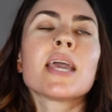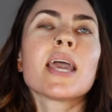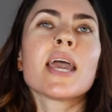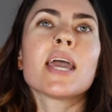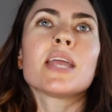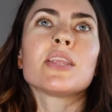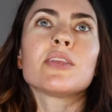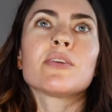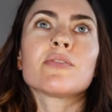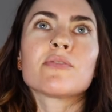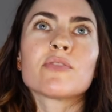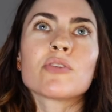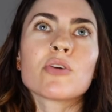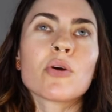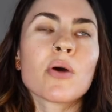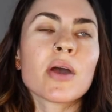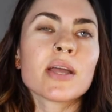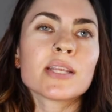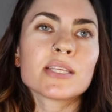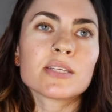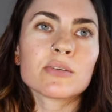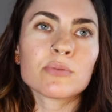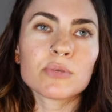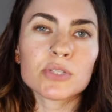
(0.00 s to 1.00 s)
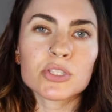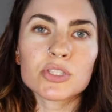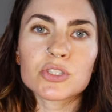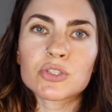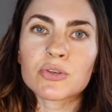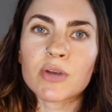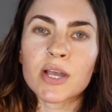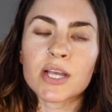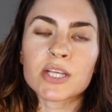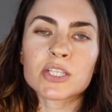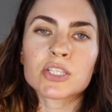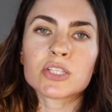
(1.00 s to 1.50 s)
and you have no idea which
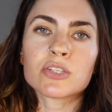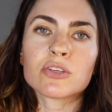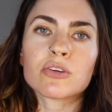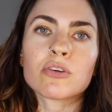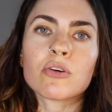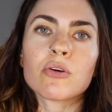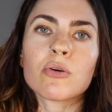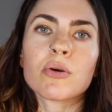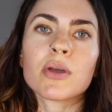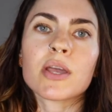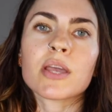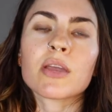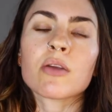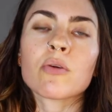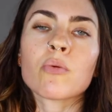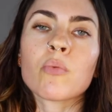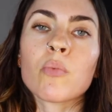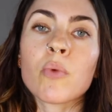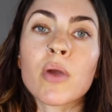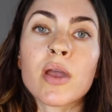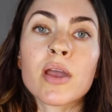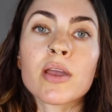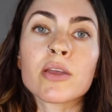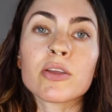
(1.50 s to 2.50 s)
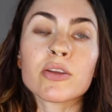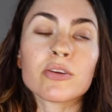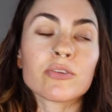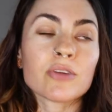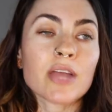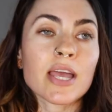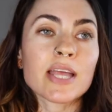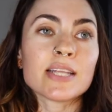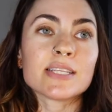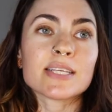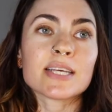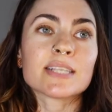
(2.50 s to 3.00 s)
direction you're going or where your
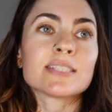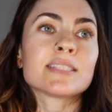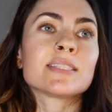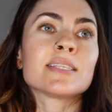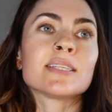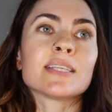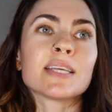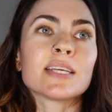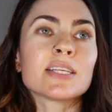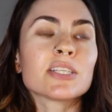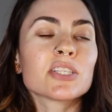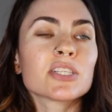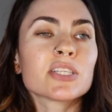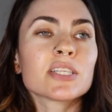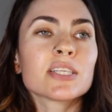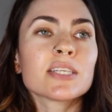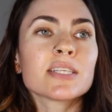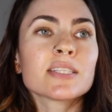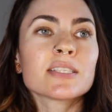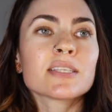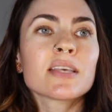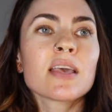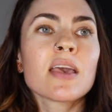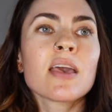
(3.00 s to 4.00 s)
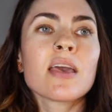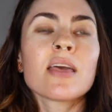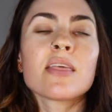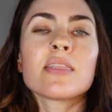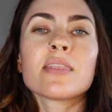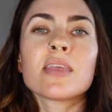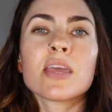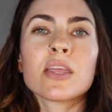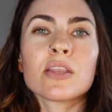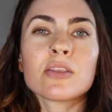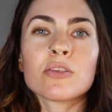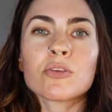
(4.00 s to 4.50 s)
destination is,
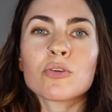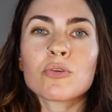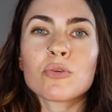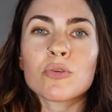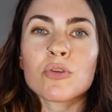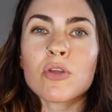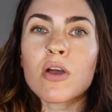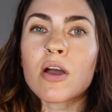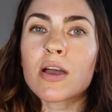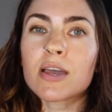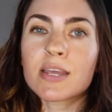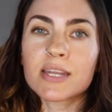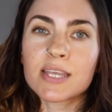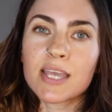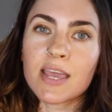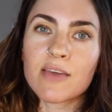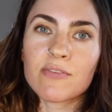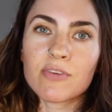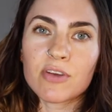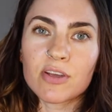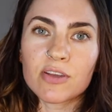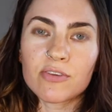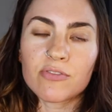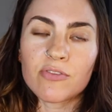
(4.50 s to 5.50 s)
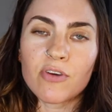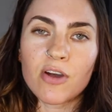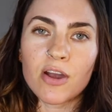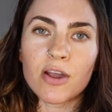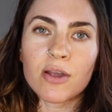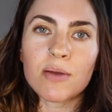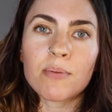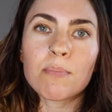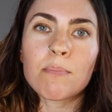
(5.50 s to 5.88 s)
then you're not going to get very far.